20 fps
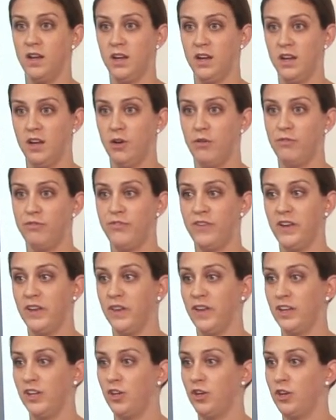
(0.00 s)
You don't
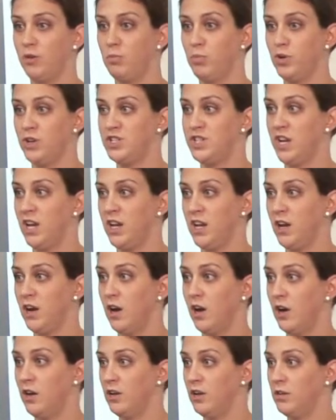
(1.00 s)
feel like you could push any
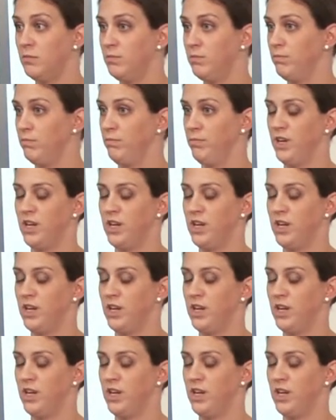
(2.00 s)
harder.